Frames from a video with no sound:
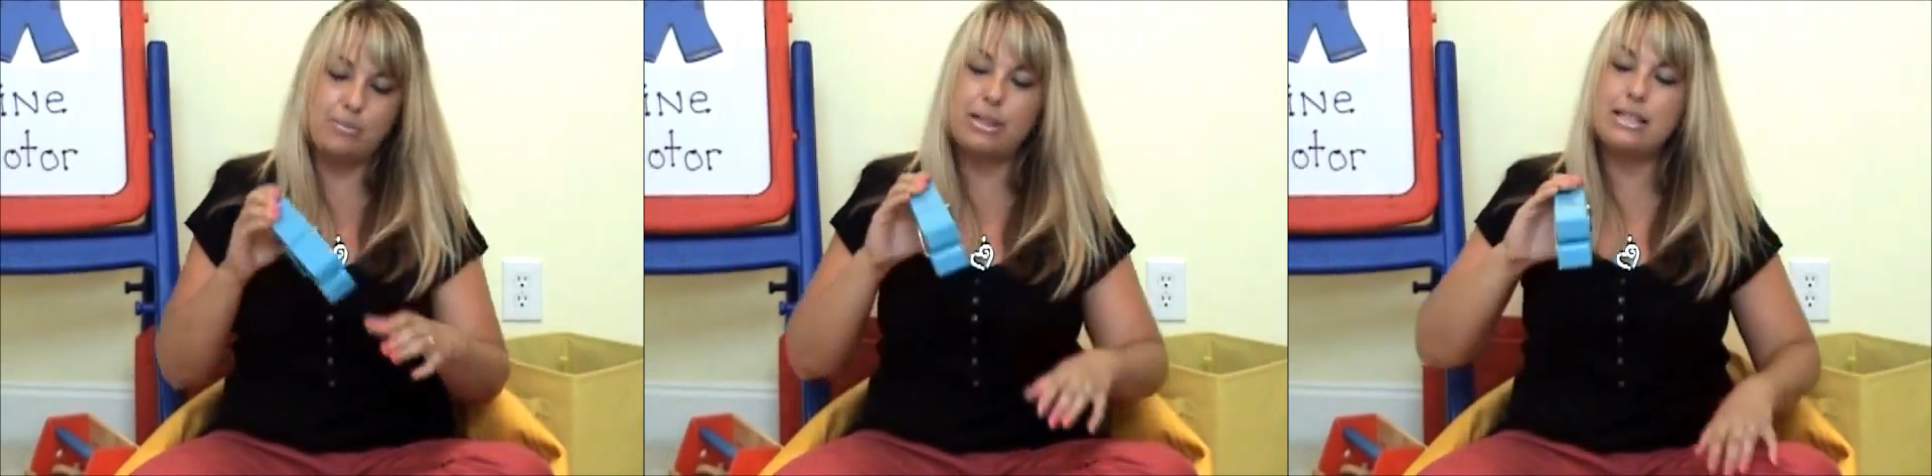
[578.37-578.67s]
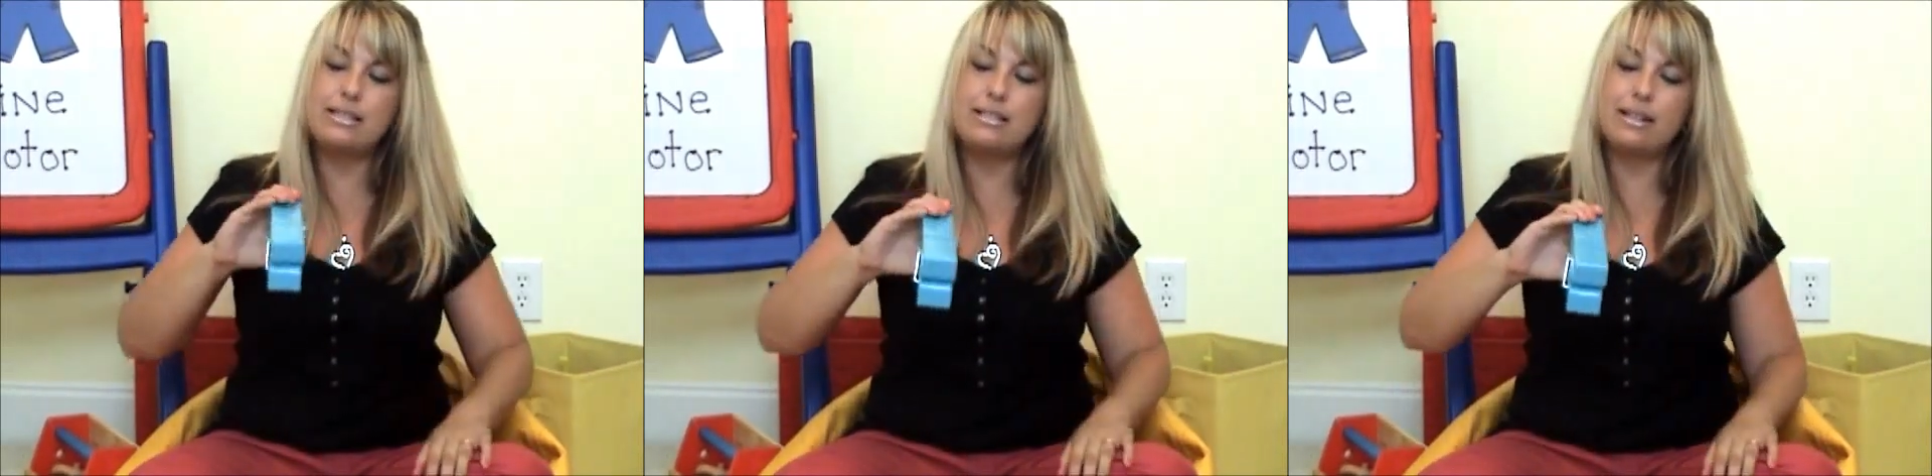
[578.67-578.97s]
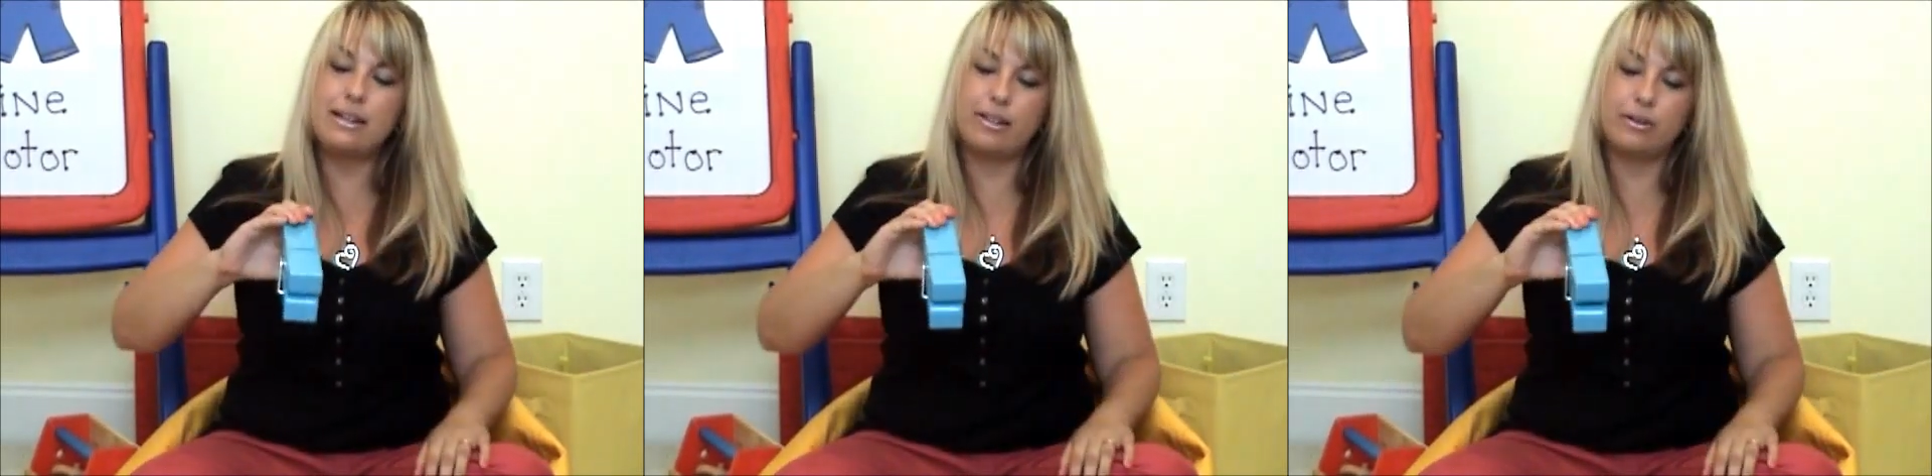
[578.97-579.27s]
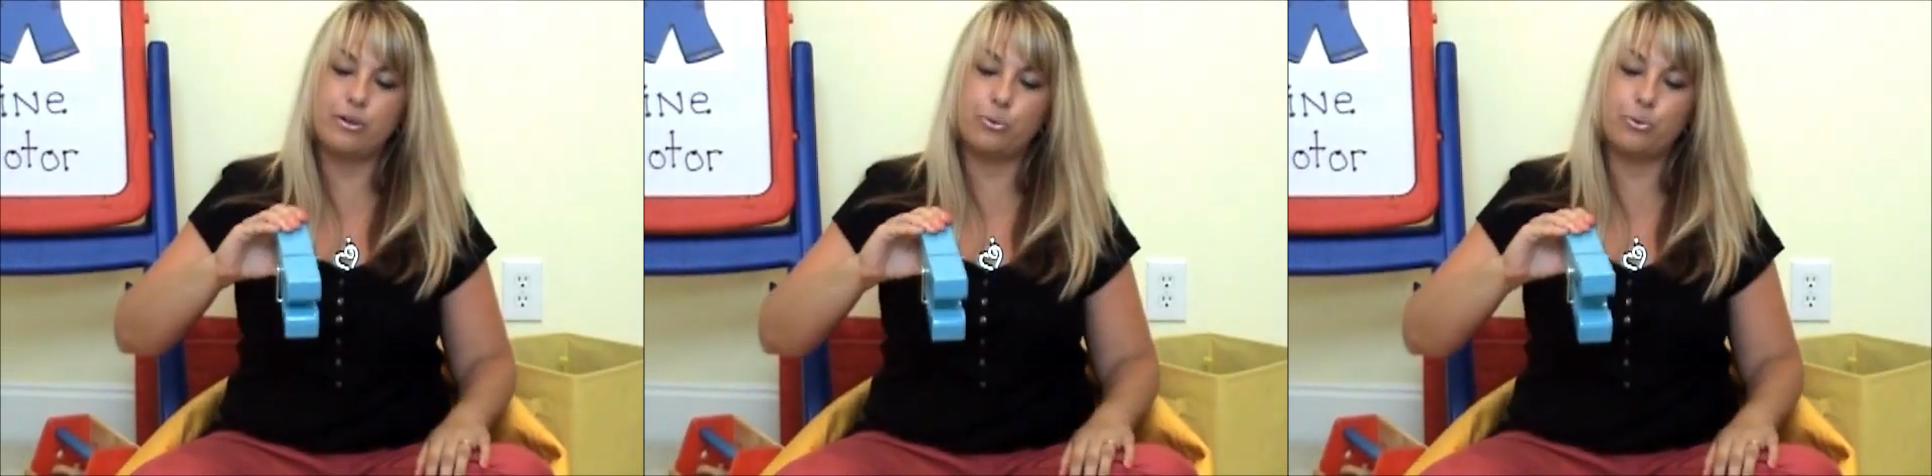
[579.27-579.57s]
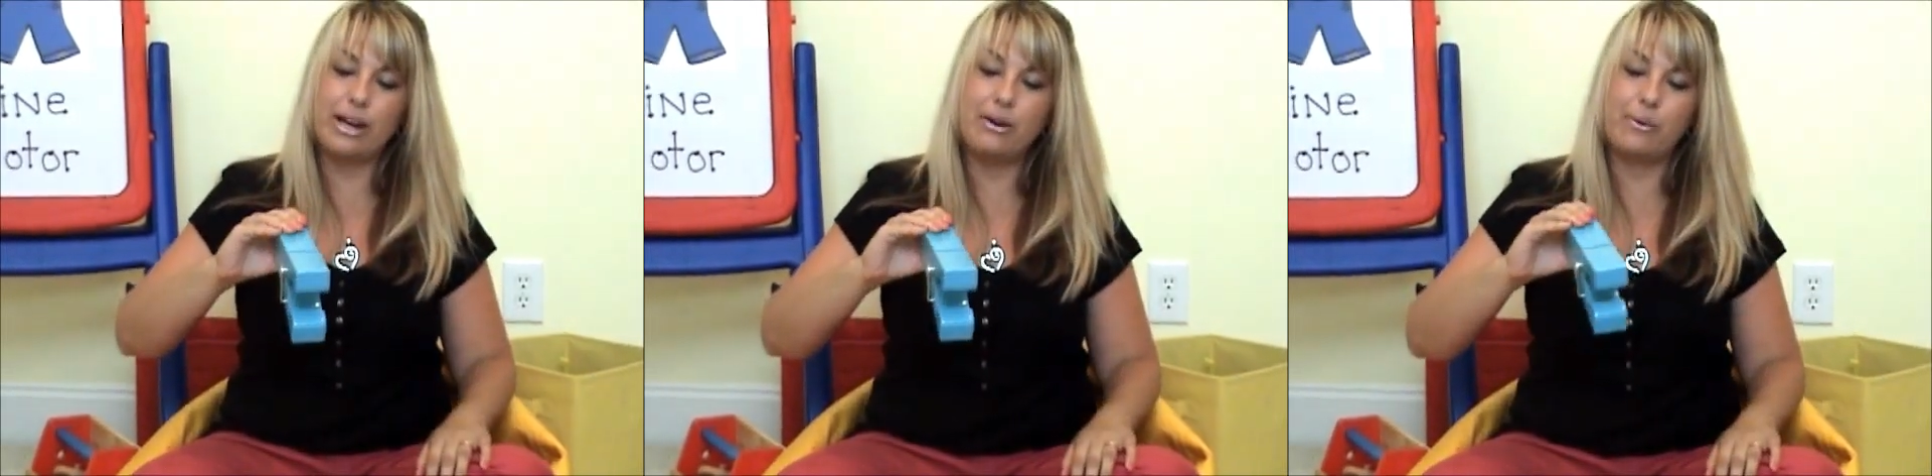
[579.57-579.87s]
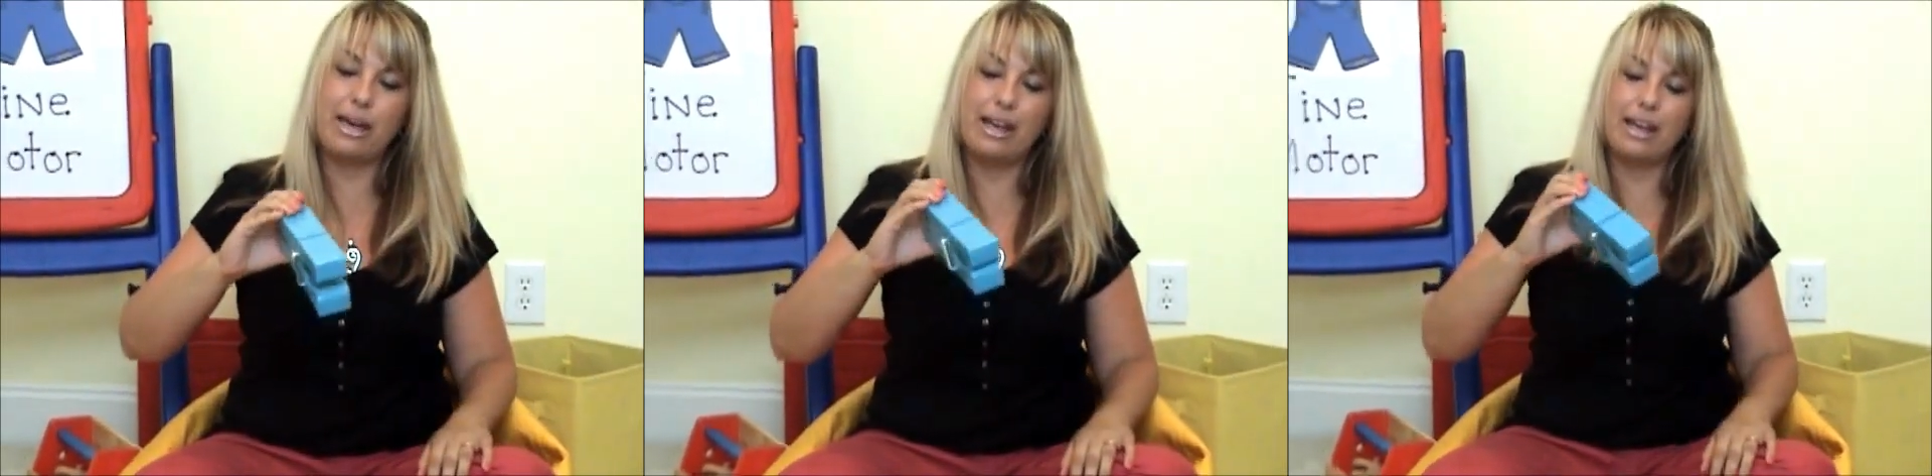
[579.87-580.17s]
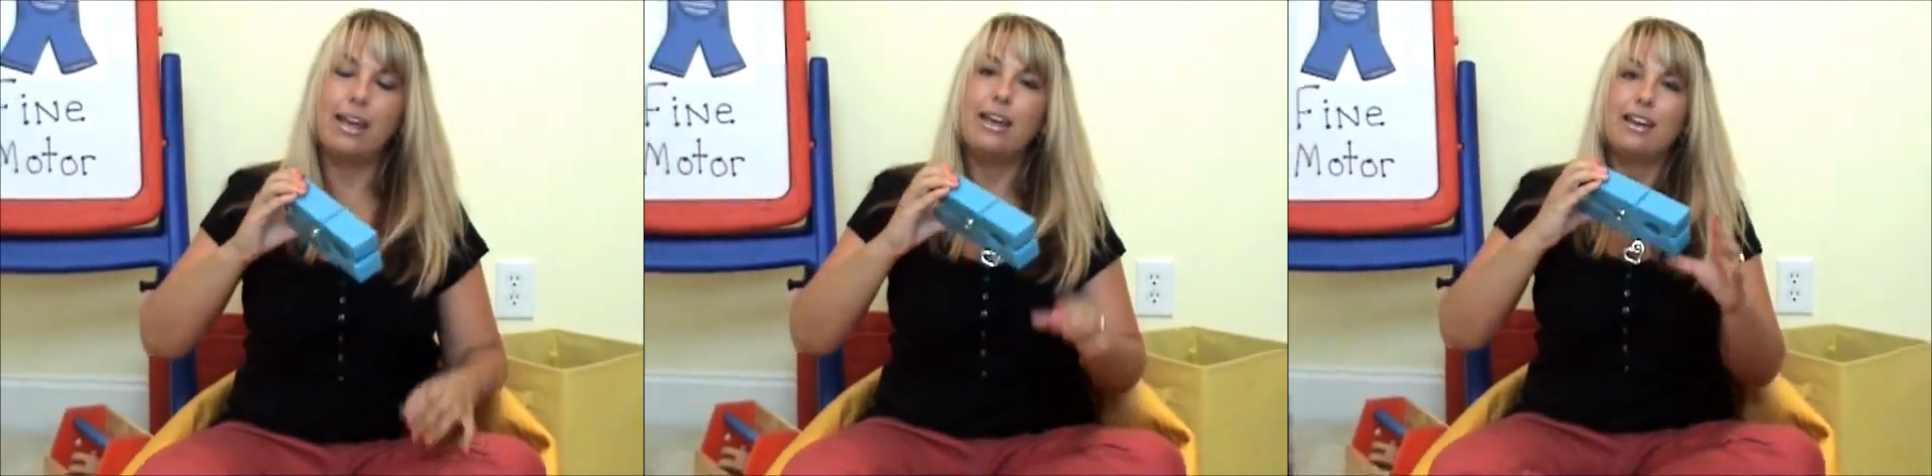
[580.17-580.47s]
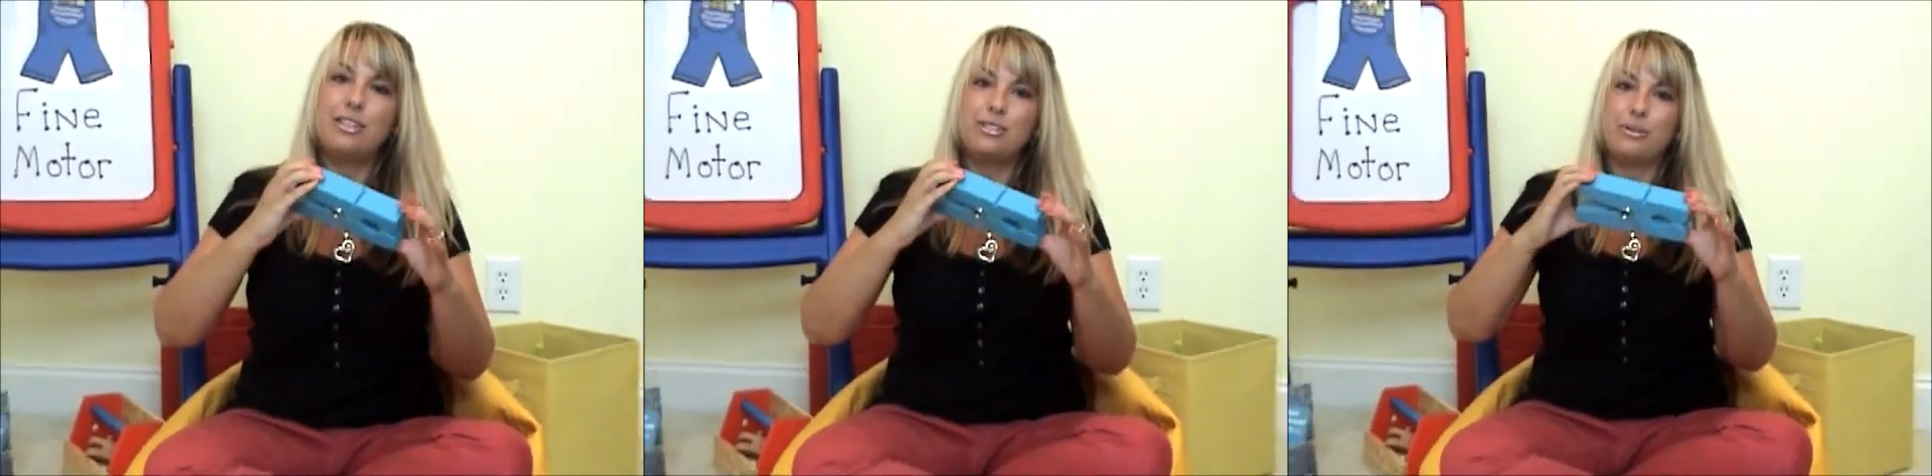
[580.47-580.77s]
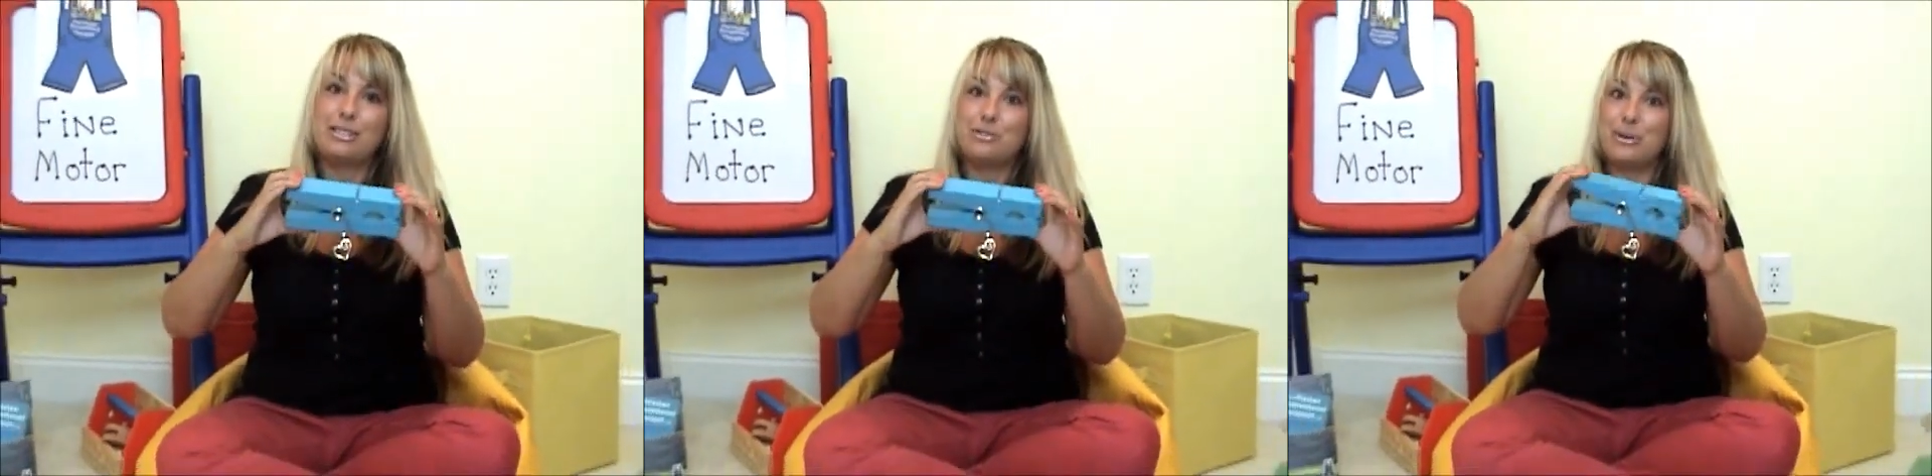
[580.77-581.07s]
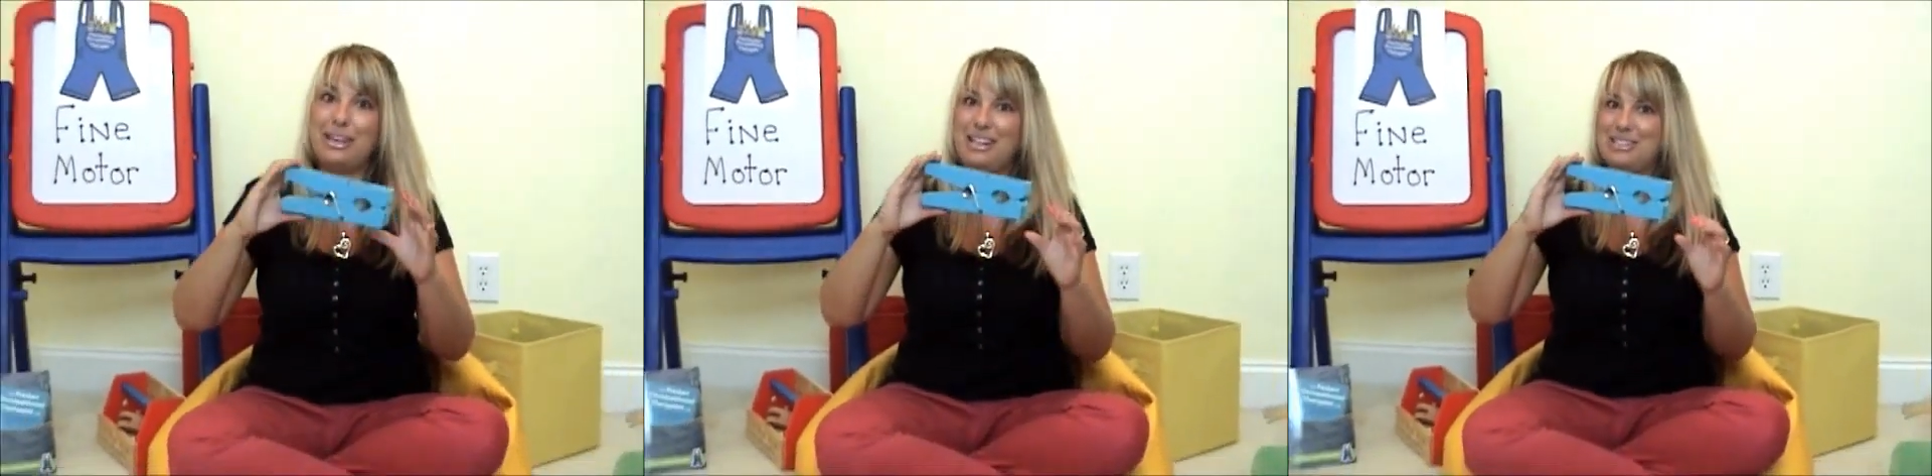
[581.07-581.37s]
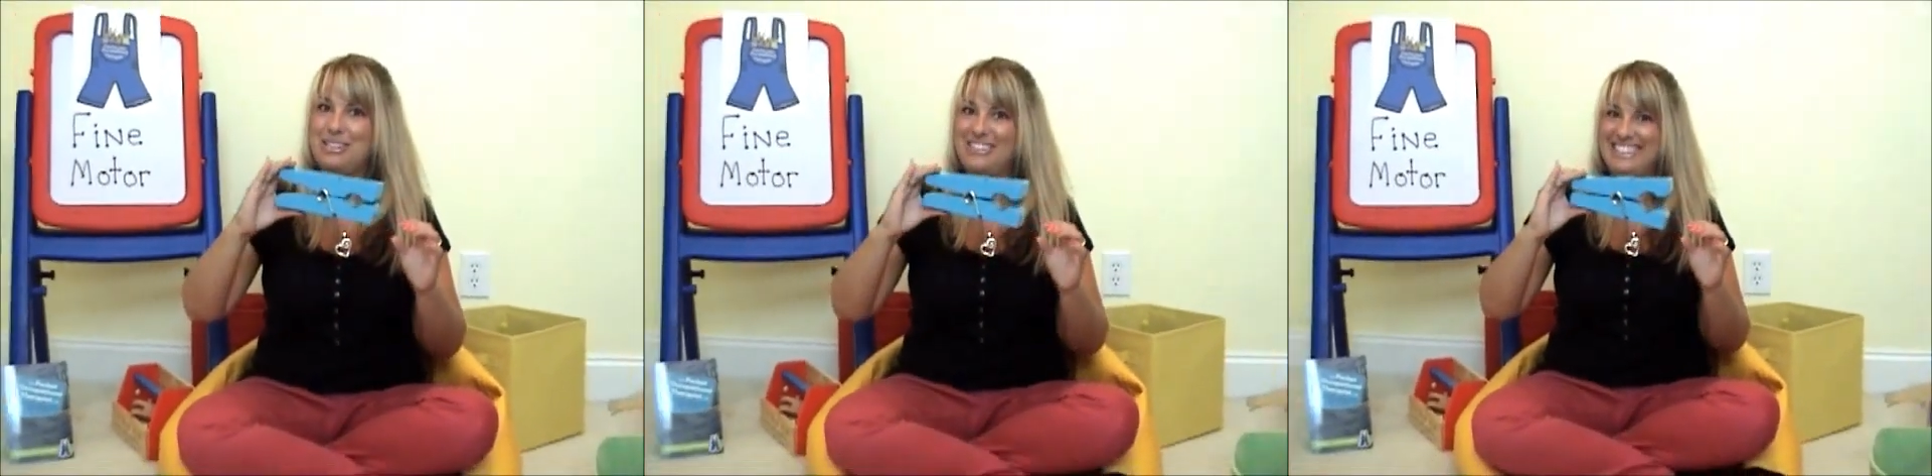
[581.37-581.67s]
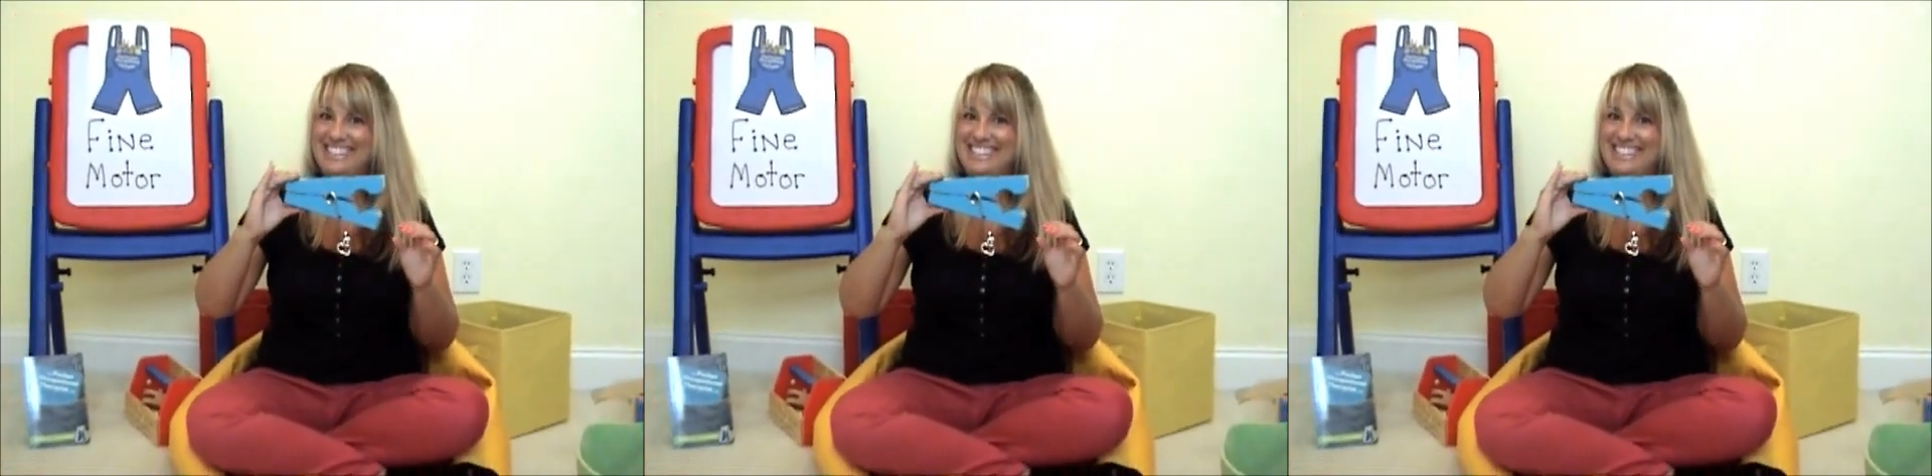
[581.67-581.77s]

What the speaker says: but this is another great way to, it's squeaky too.